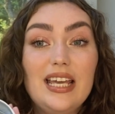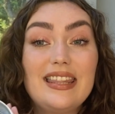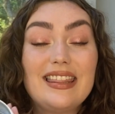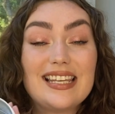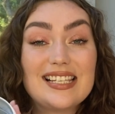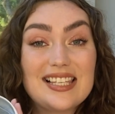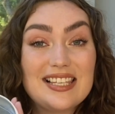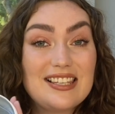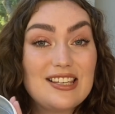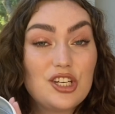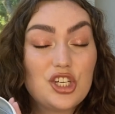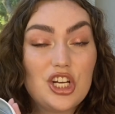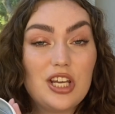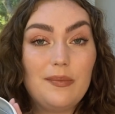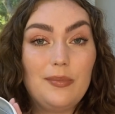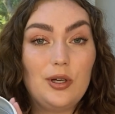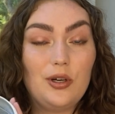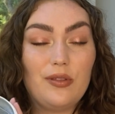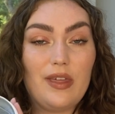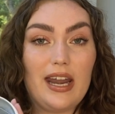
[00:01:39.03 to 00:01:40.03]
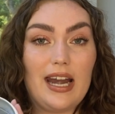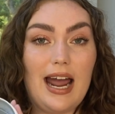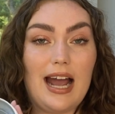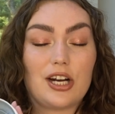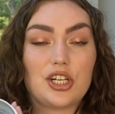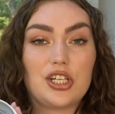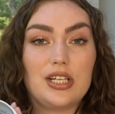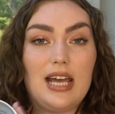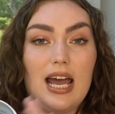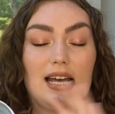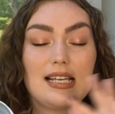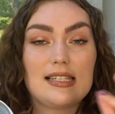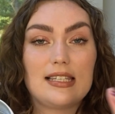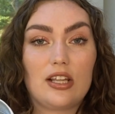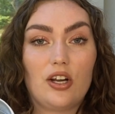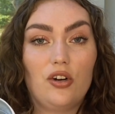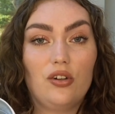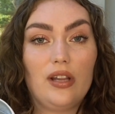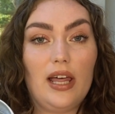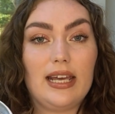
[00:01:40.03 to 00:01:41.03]
This is a shampoo that actually has
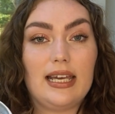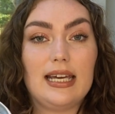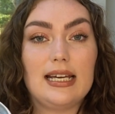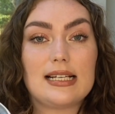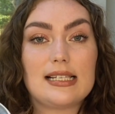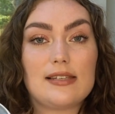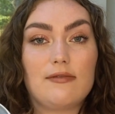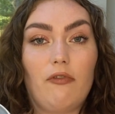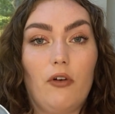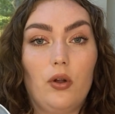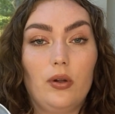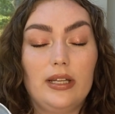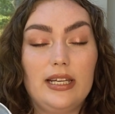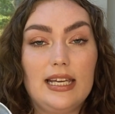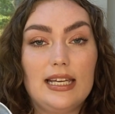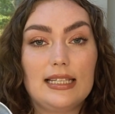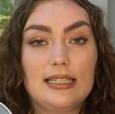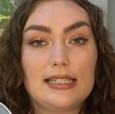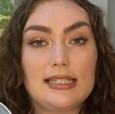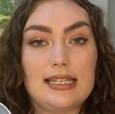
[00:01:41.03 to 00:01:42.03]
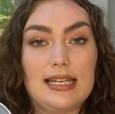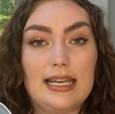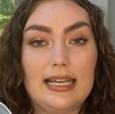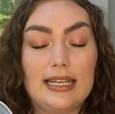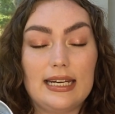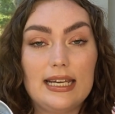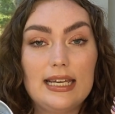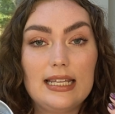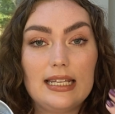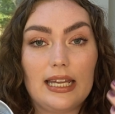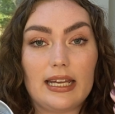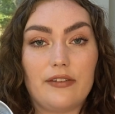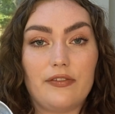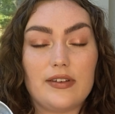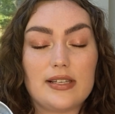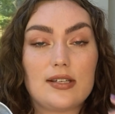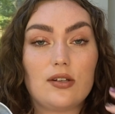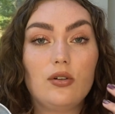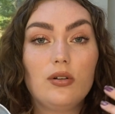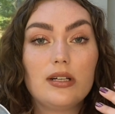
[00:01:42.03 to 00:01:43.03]
little like exfoliants in it, like
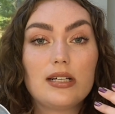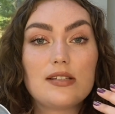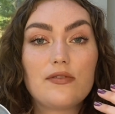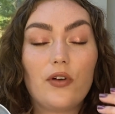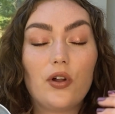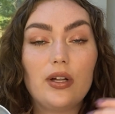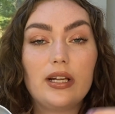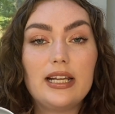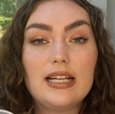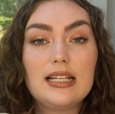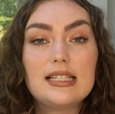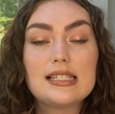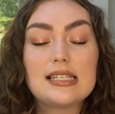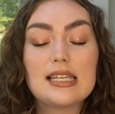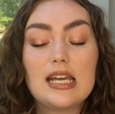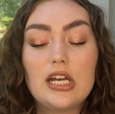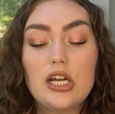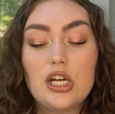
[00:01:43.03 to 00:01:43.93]
physical exfoliants.